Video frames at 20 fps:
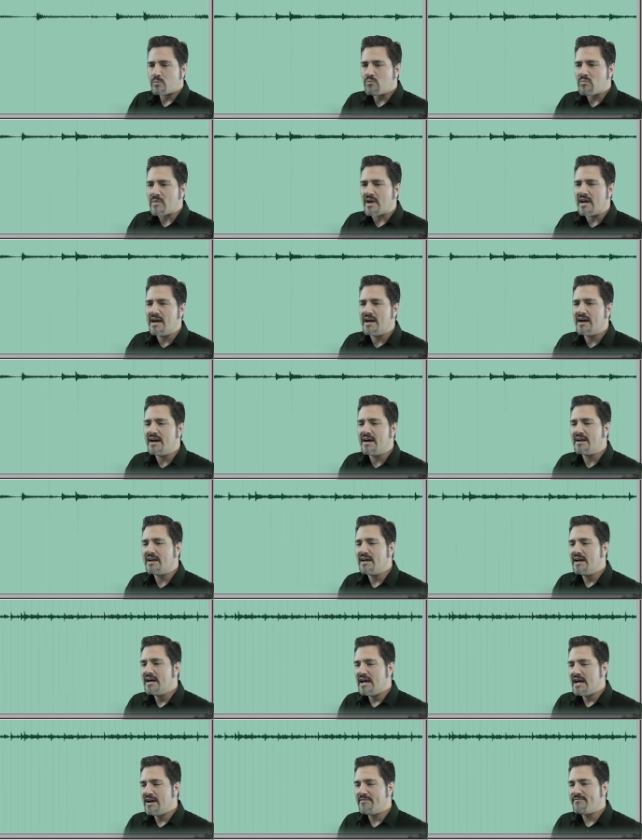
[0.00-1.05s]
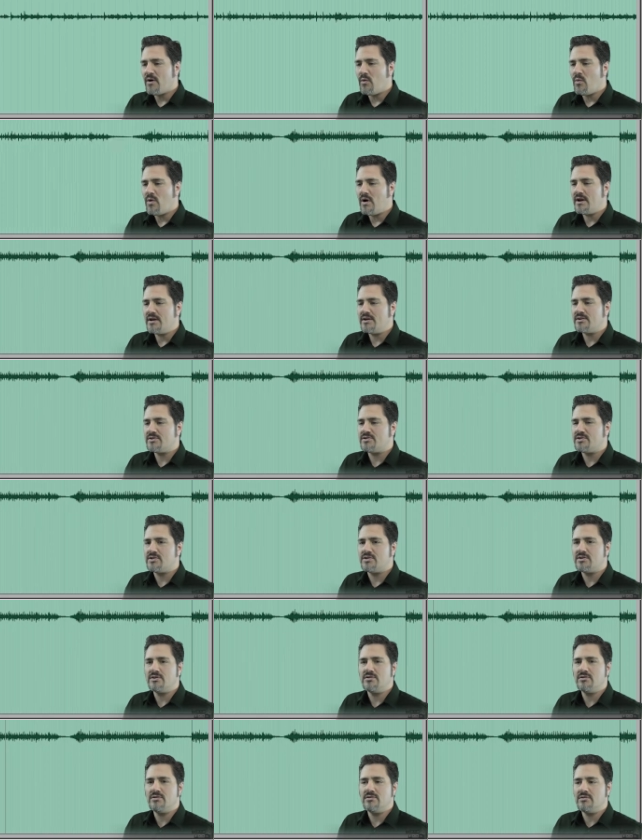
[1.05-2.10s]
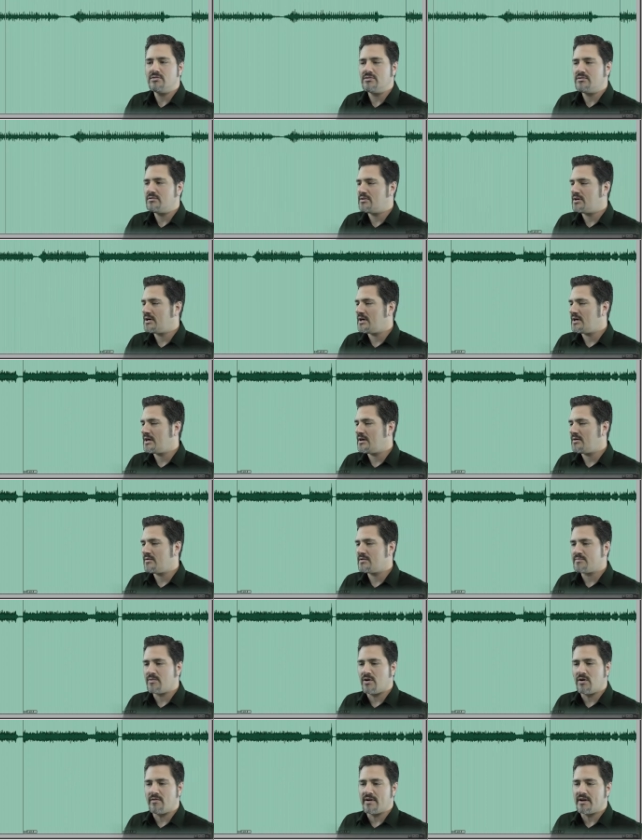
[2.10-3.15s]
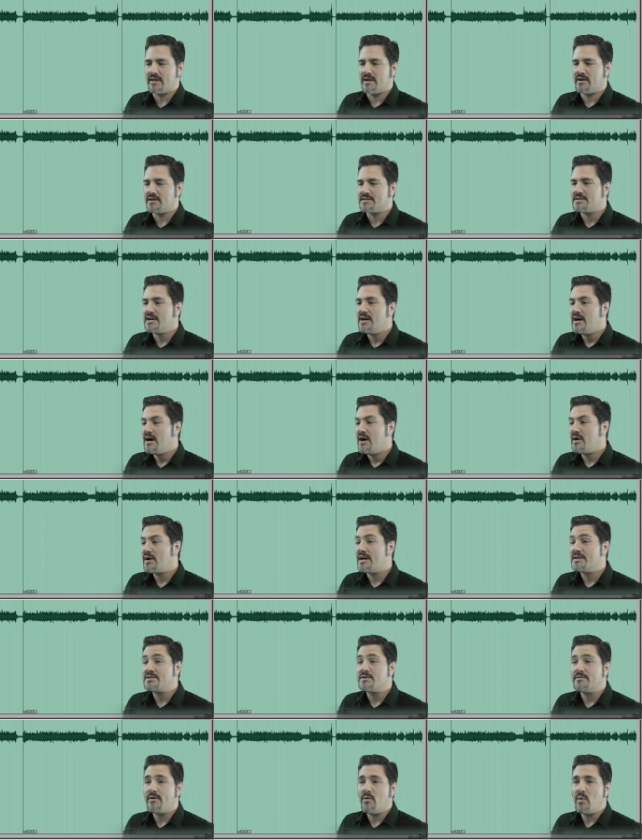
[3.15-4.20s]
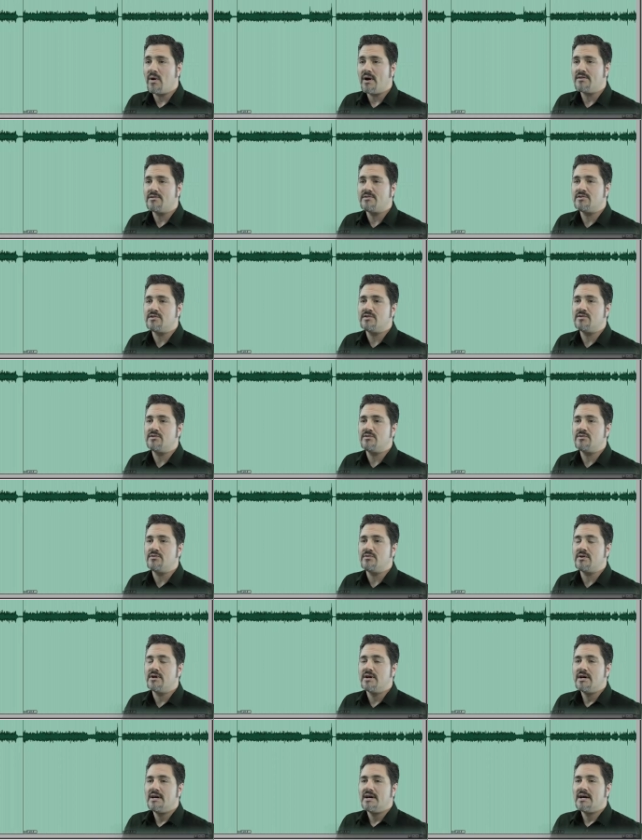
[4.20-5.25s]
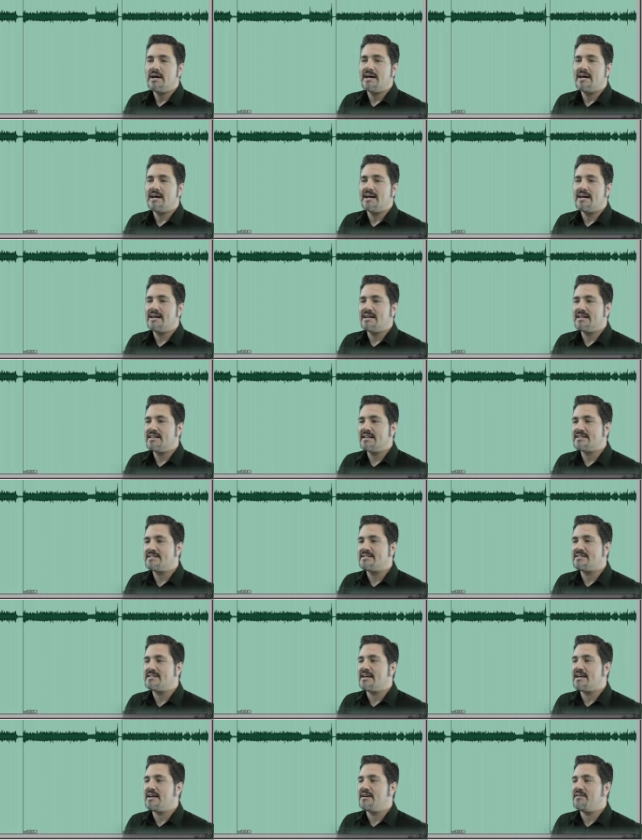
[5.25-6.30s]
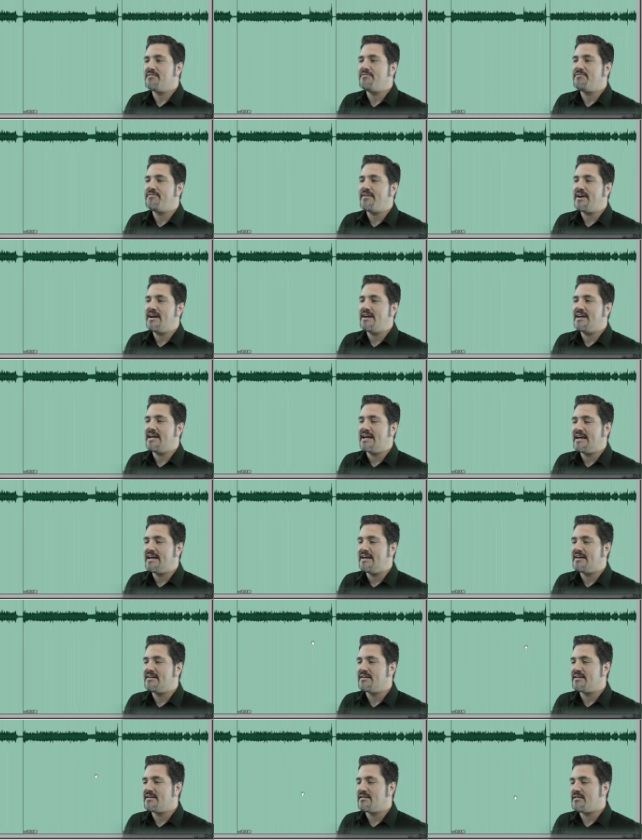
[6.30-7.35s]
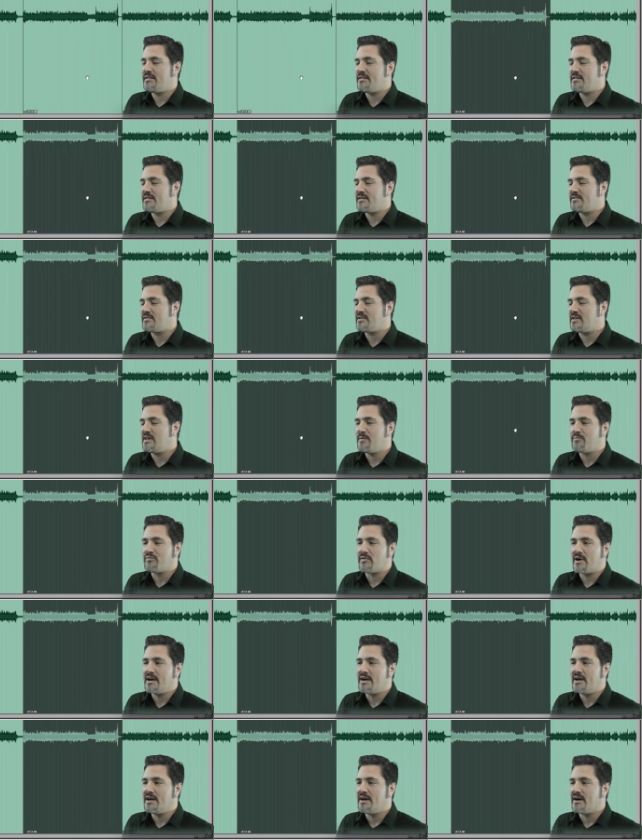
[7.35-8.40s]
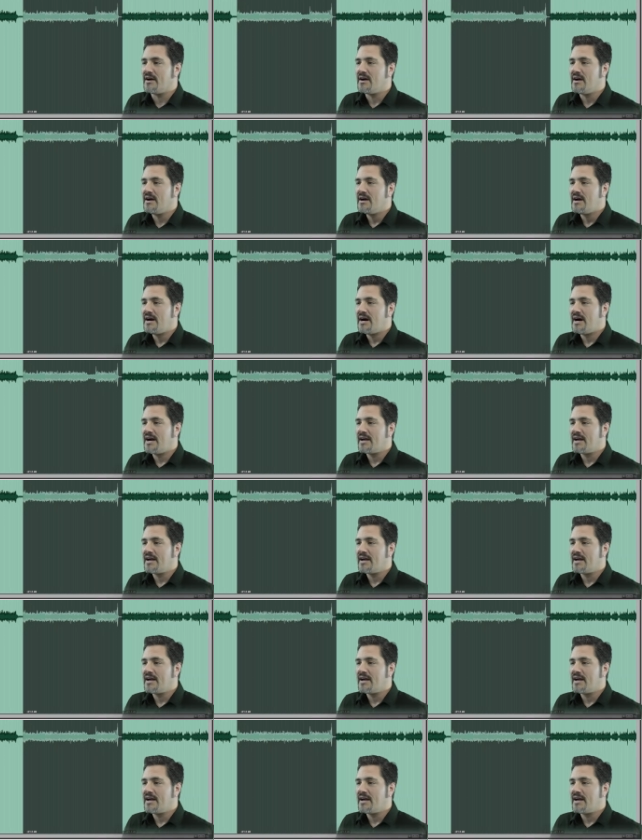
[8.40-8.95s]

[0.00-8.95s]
And if I wanted to, uh, where's my overhead? There it is. Okay, so if I wanted to, uh, let's say, fade in this clip right here, I